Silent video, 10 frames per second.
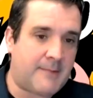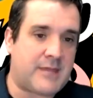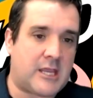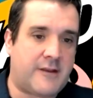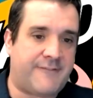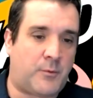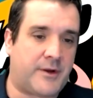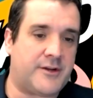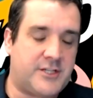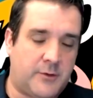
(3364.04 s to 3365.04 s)
Thank you for what
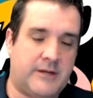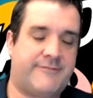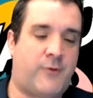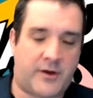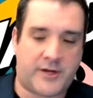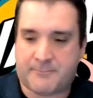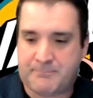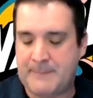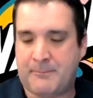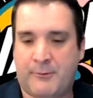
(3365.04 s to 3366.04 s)
you're doing for your
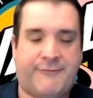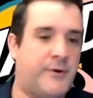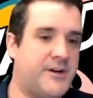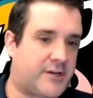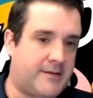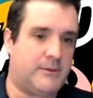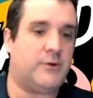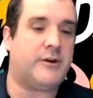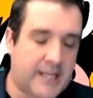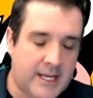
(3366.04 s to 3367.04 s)
people, for your
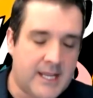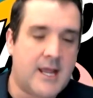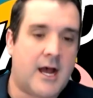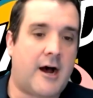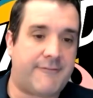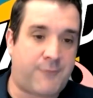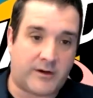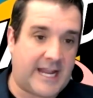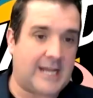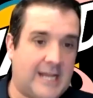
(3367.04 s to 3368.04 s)
community, uh, for
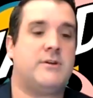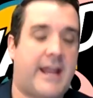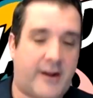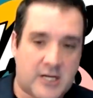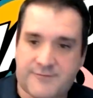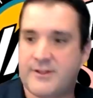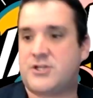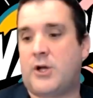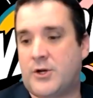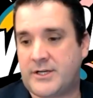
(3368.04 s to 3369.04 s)
KW Cares, for the
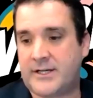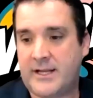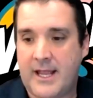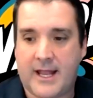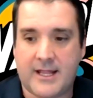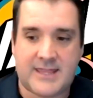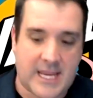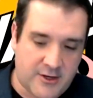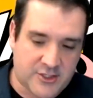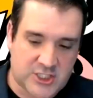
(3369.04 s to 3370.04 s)
children. And
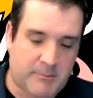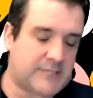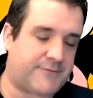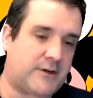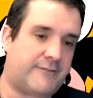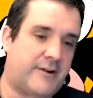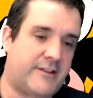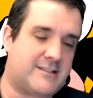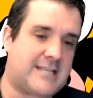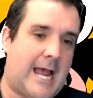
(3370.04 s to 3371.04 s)
thank you so much for, for
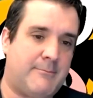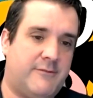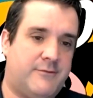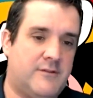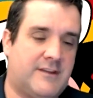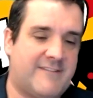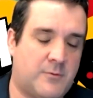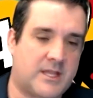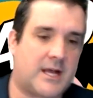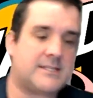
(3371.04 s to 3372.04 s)
the time you've, you've given
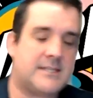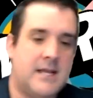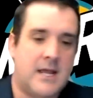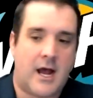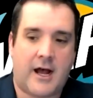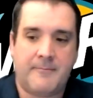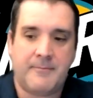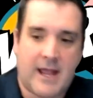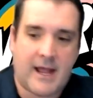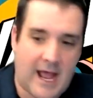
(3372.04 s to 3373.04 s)
with us. Uh,
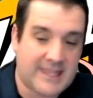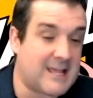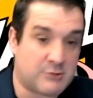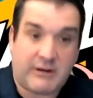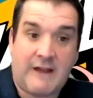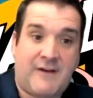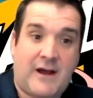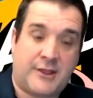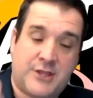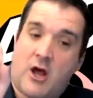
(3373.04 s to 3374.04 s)
I think it was a great
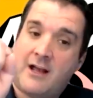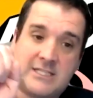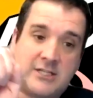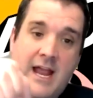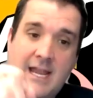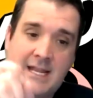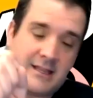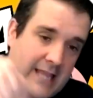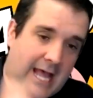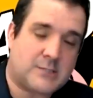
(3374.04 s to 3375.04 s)
final thought. Is there any
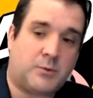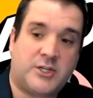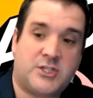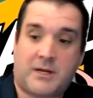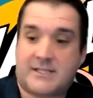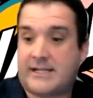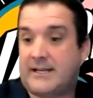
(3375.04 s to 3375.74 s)
last words you want to send?